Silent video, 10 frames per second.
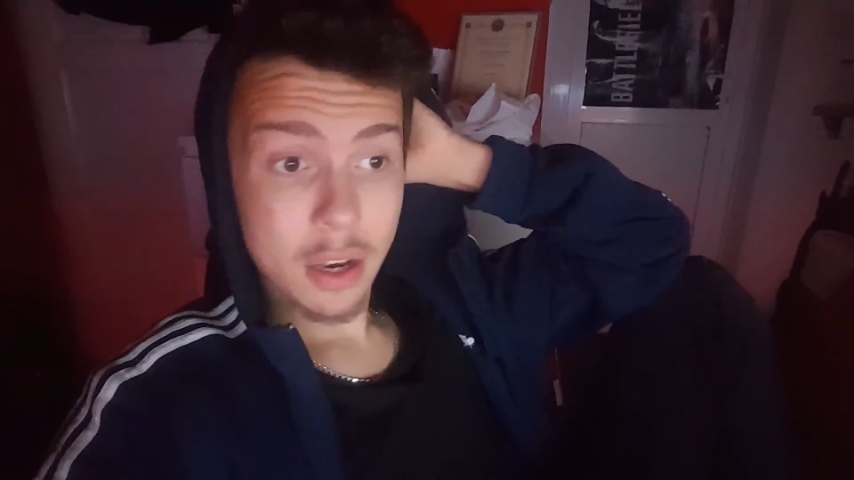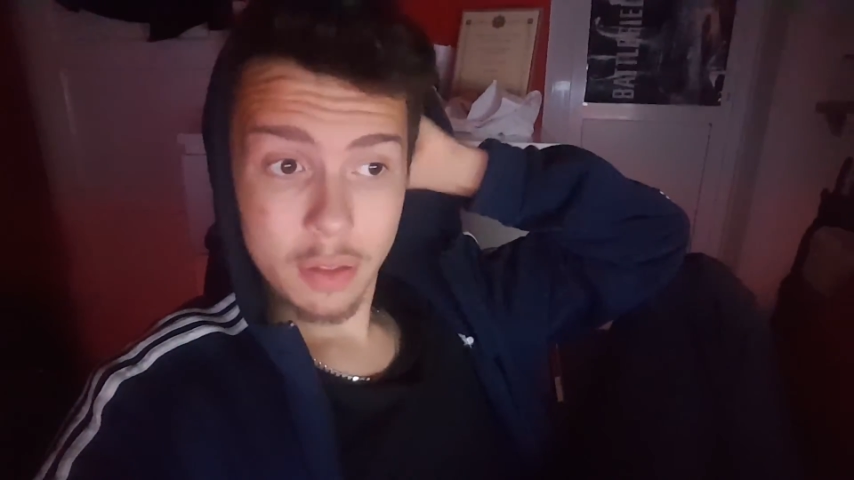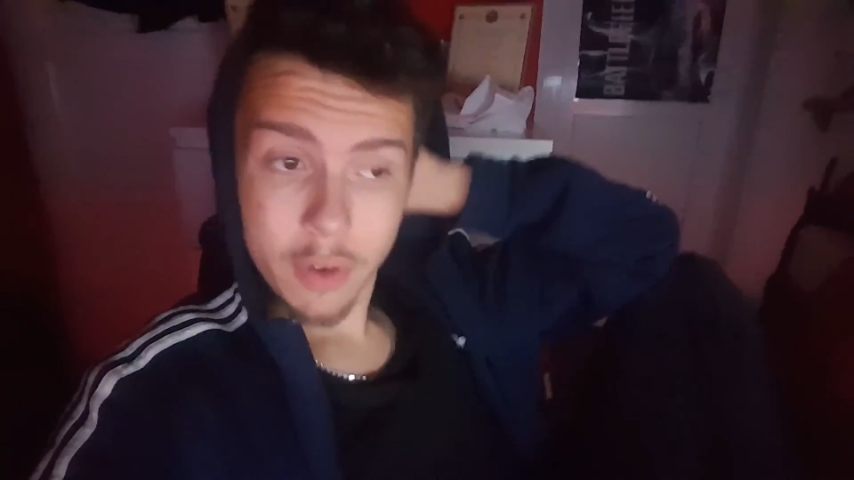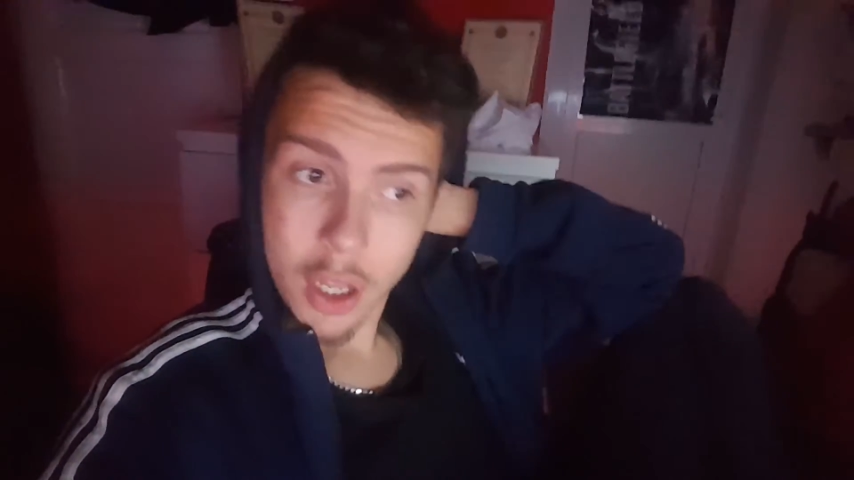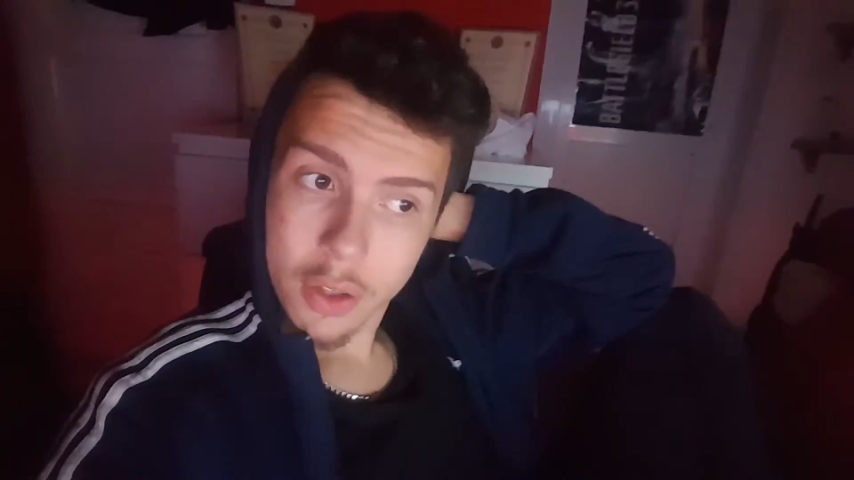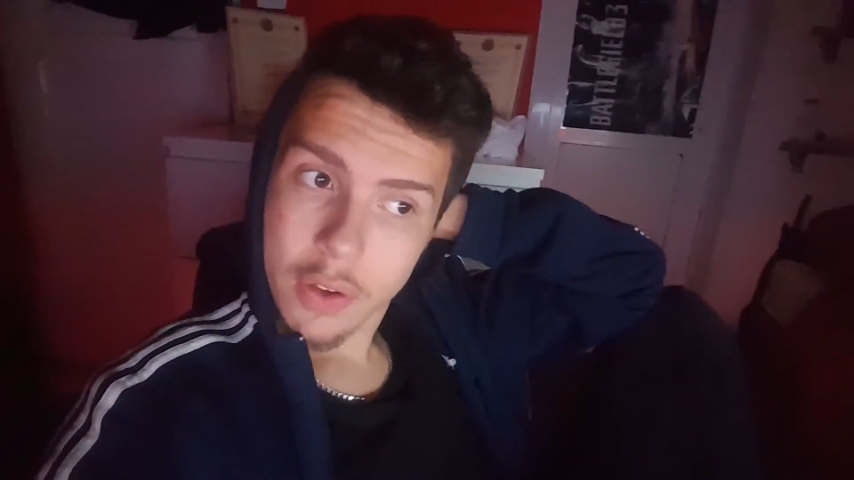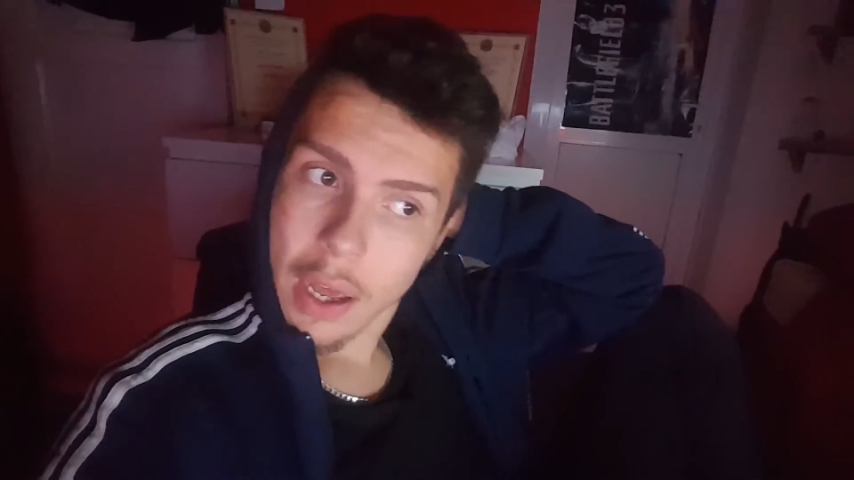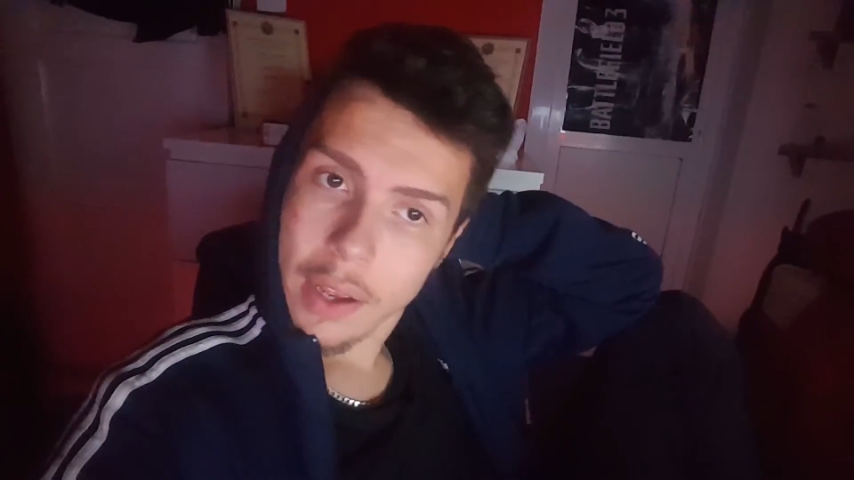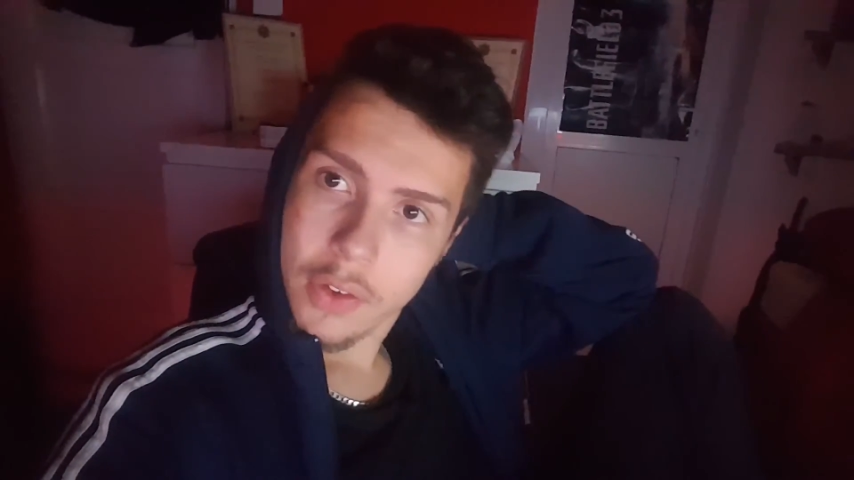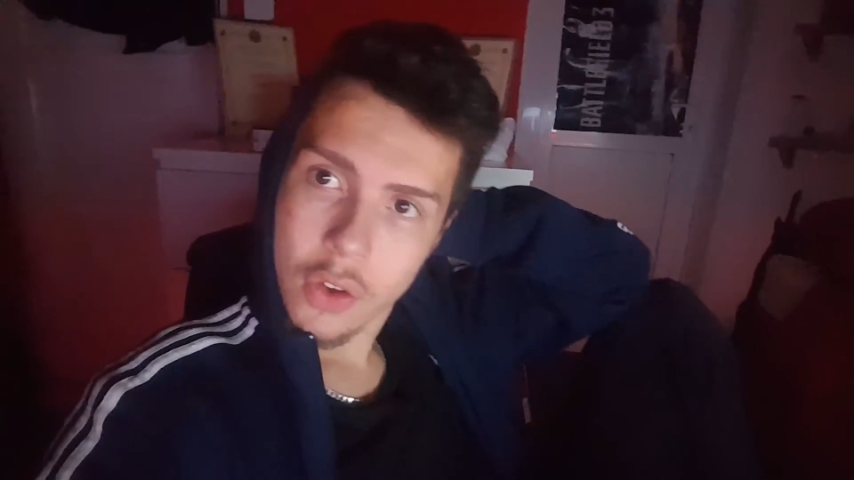of the video
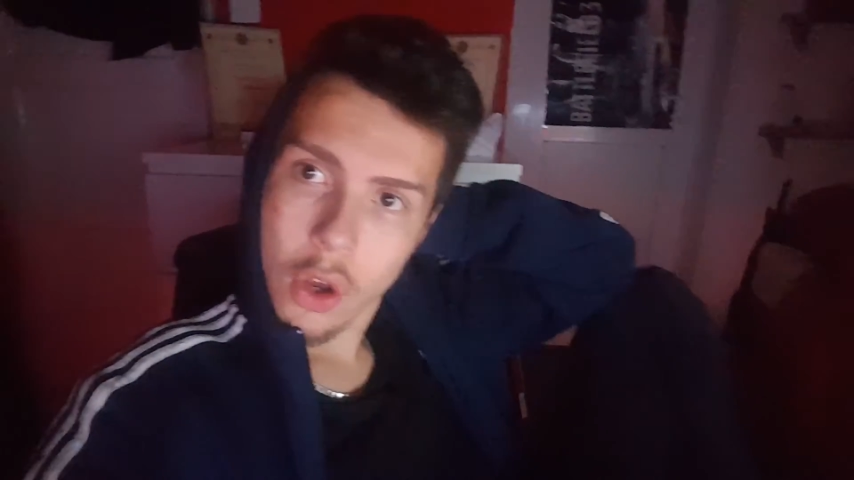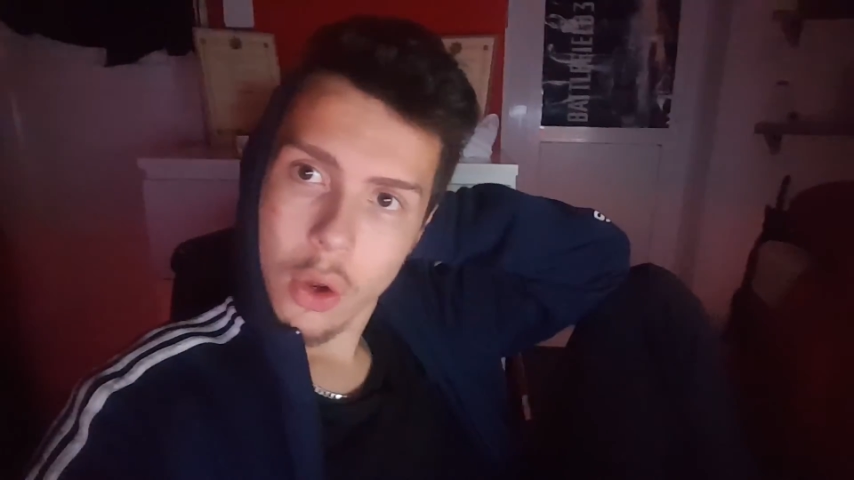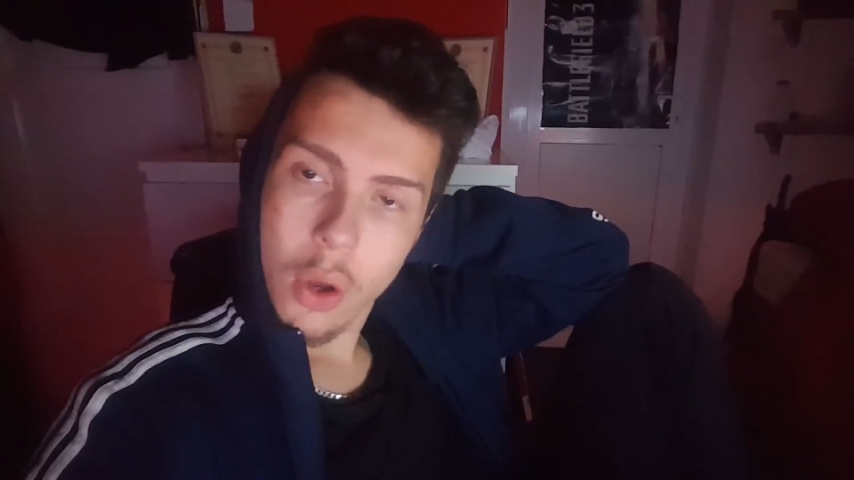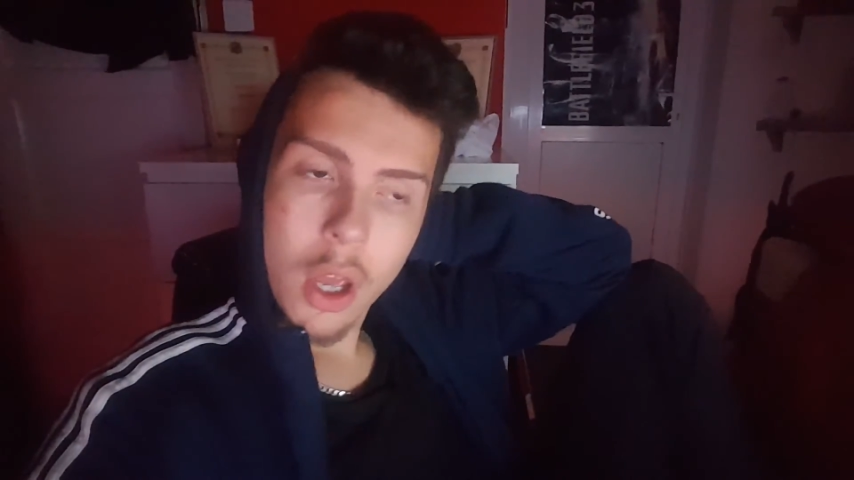today so